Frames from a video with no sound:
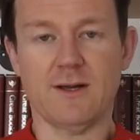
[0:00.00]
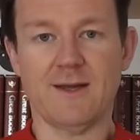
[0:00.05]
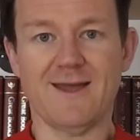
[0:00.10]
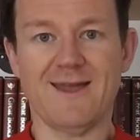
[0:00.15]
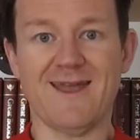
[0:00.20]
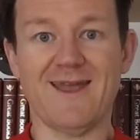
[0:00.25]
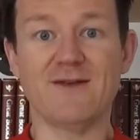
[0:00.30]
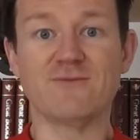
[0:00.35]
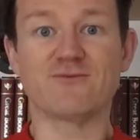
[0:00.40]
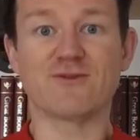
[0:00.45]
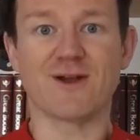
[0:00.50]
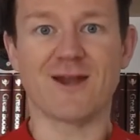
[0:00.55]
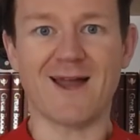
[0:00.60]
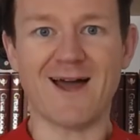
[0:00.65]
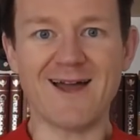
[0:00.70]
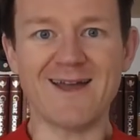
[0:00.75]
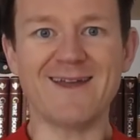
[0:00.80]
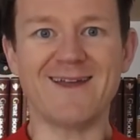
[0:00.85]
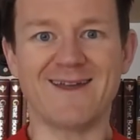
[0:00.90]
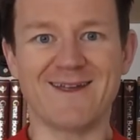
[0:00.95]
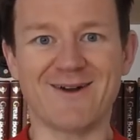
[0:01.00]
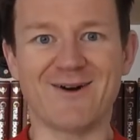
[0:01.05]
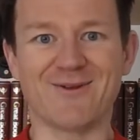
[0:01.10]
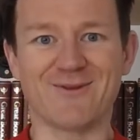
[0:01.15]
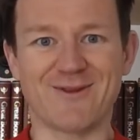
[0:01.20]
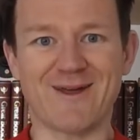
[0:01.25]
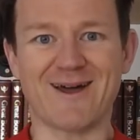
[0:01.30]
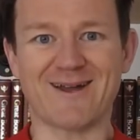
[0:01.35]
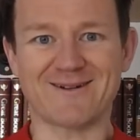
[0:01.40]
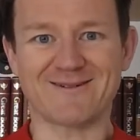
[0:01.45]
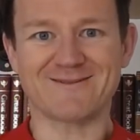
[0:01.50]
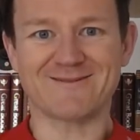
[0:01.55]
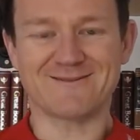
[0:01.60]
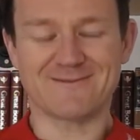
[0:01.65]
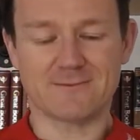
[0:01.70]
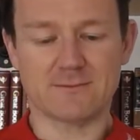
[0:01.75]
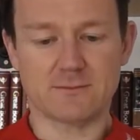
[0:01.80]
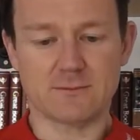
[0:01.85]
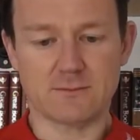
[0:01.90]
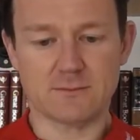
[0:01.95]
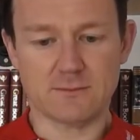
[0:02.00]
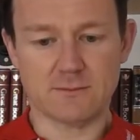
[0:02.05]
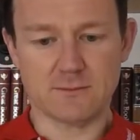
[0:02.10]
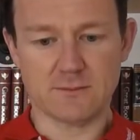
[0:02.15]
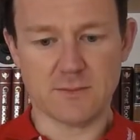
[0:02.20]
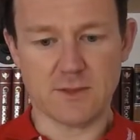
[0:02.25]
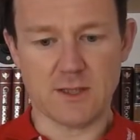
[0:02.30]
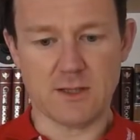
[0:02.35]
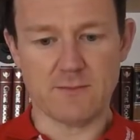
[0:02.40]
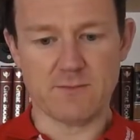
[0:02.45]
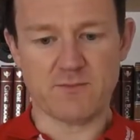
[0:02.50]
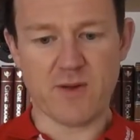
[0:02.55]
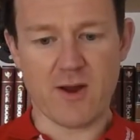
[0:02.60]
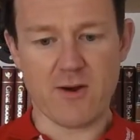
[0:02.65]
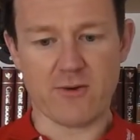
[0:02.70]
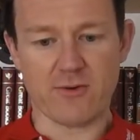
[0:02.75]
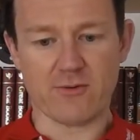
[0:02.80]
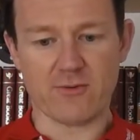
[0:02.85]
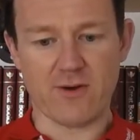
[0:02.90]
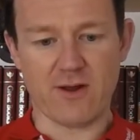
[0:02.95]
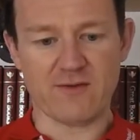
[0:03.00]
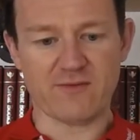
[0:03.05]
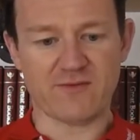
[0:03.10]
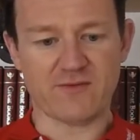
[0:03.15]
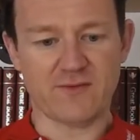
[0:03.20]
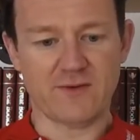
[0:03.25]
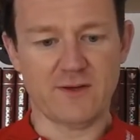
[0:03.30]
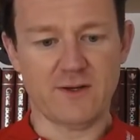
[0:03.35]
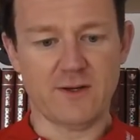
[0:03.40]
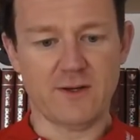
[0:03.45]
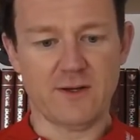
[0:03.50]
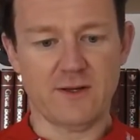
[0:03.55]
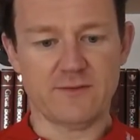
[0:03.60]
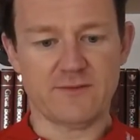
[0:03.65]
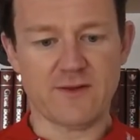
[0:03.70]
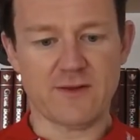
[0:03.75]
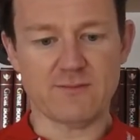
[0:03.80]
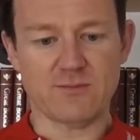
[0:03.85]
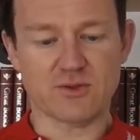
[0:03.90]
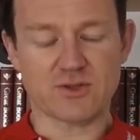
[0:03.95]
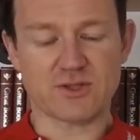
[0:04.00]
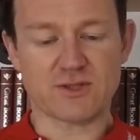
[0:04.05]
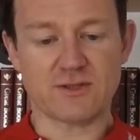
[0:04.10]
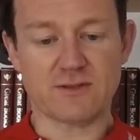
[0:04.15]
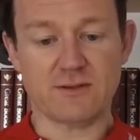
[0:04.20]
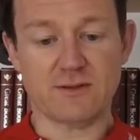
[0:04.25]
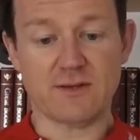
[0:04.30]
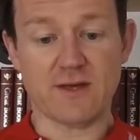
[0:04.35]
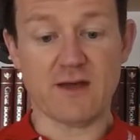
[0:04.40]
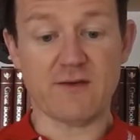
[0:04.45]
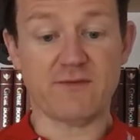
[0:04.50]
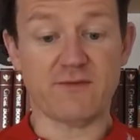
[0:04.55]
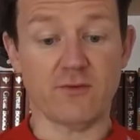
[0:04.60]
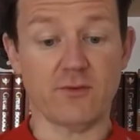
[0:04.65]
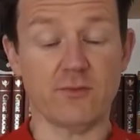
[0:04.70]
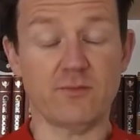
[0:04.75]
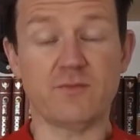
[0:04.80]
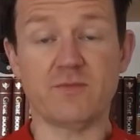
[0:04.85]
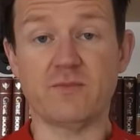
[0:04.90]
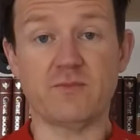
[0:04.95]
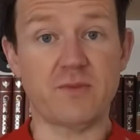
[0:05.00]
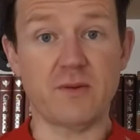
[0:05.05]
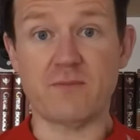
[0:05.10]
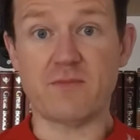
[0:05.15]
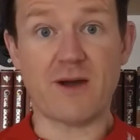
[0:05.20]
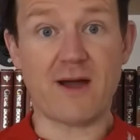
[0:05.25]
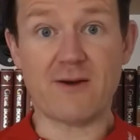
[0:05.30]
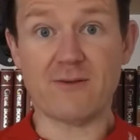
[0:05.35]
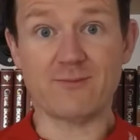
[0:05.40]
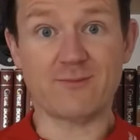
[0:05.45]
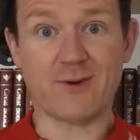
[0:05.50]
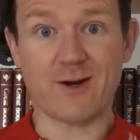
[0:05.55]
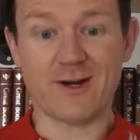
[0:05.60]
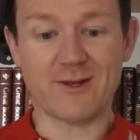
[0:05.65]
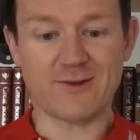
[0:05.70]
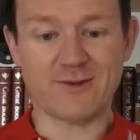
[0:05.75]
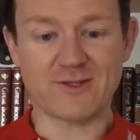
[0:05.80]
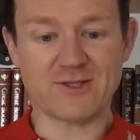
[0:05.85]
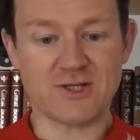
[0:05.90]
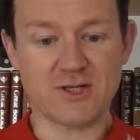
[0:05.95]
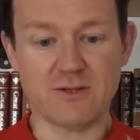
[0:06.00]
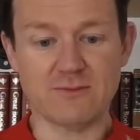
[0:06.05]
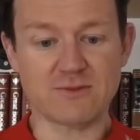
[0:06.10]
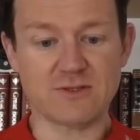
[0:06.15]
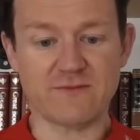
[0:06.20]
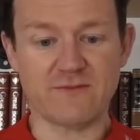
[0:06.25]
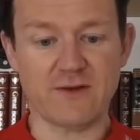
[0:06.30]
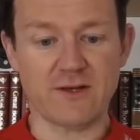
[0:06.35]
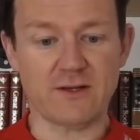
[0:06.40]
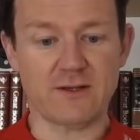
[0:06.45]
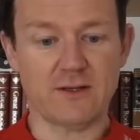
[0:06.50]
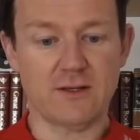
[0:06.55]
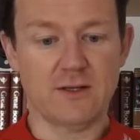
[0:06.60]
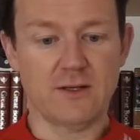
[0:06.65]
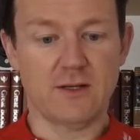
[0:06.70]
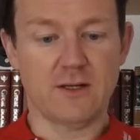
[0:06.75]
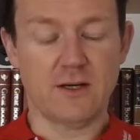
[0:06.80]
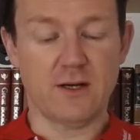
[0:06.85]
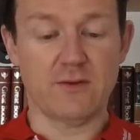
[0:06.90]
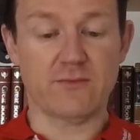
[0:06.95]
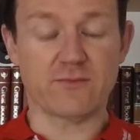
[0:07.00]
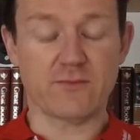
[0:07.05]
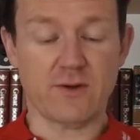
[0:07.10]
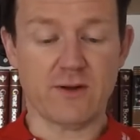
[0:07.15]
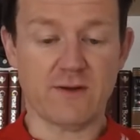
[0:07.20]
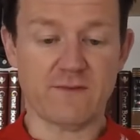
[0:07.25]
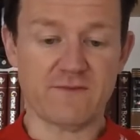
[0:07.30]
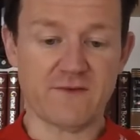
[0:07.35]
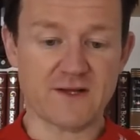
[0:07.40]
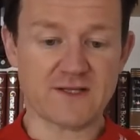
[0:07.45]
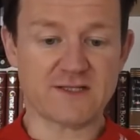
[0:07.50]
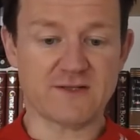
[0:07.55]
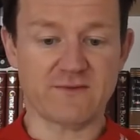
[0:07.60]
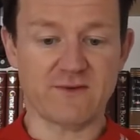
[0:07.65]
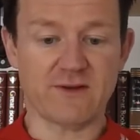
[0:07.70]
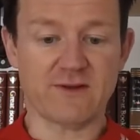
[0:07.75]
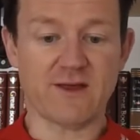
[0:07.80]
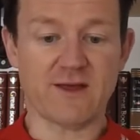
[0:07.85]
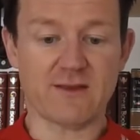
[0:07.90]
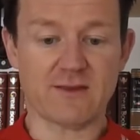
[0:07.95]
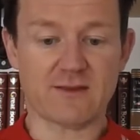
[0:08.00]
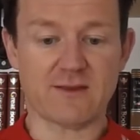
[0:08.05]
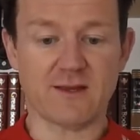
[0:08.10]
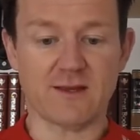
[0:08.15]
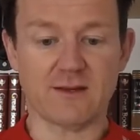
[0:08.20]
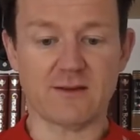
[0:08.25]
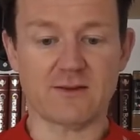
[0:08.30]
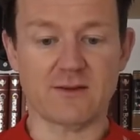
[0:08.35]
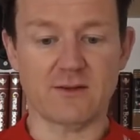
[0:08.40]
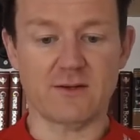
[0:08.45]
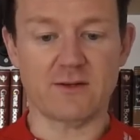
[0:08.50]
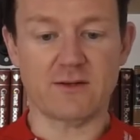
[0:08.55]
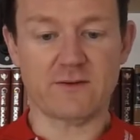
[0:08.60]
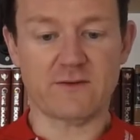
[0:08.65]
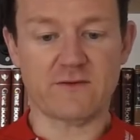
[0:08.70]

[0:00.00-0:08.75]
In relying on that paragraph, they must therefore be bound by the terms of it, and effectively they think that